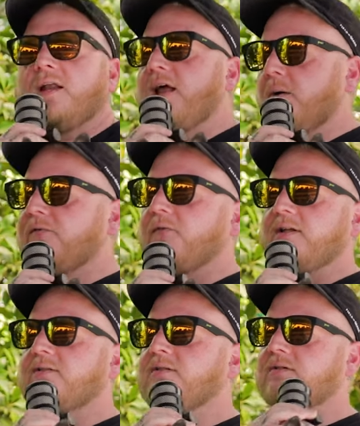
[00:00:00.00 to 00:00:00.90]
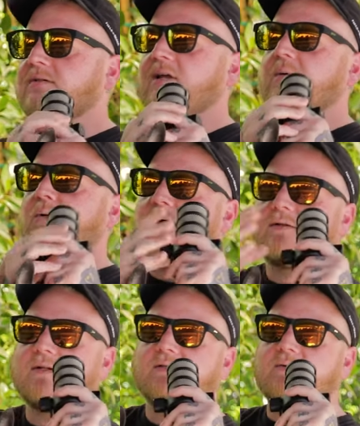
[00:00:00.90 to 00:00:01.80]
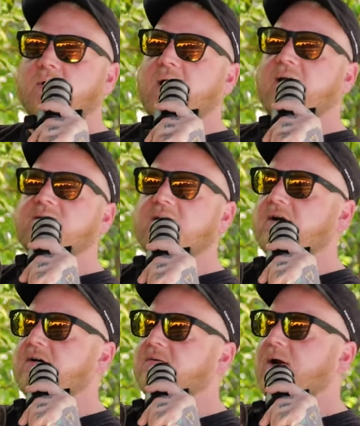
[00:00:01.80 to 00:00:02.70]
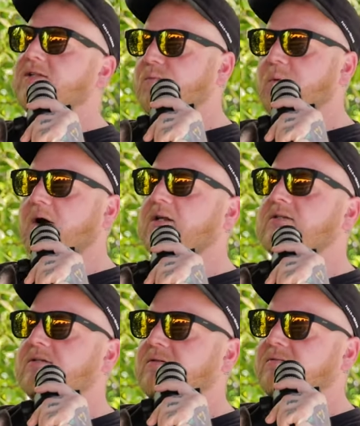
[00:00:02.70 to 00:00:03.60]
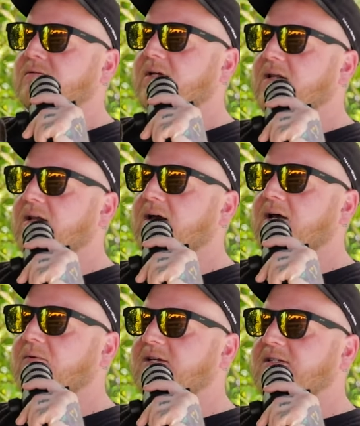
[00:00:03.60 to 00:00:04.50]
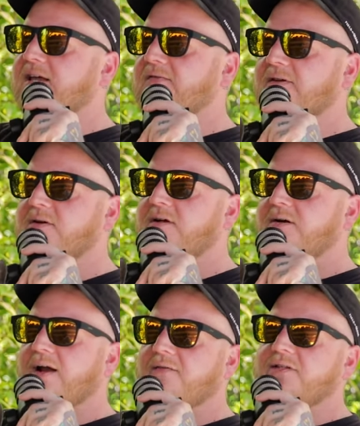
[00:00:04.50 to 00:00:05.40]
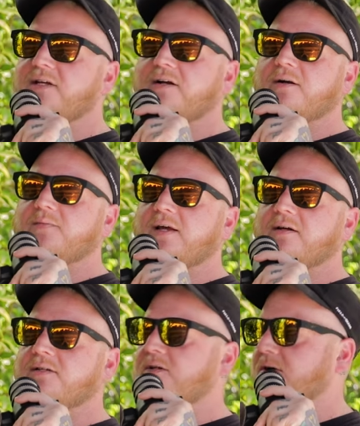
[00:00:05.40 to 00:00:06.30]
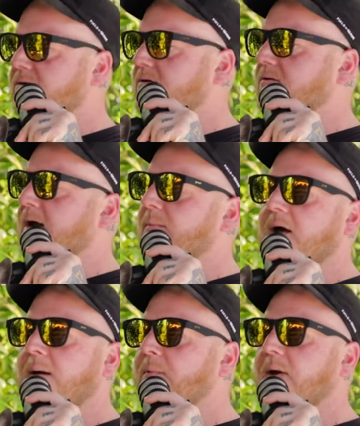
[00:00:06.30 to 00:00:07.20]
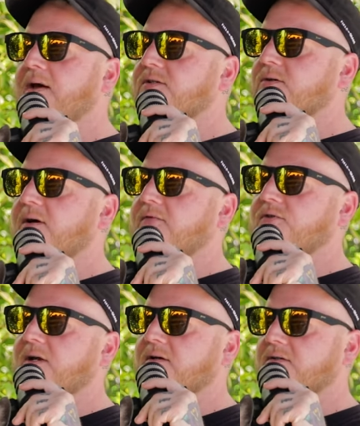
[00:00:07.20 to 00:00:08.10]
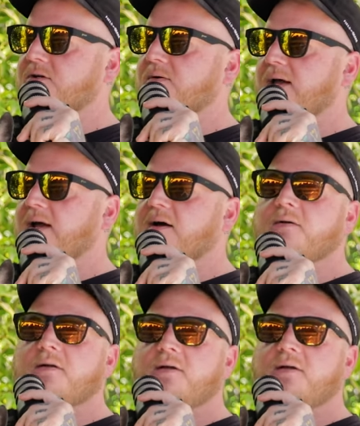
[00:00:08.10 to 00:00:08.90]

And now we're friends, and we're out to we're at dinner, we're at two parties in uh, West Haven. We're having dinner. I'm like, "Let's go." I'm I'm awake. Let's go have a drink. Let's go hang out.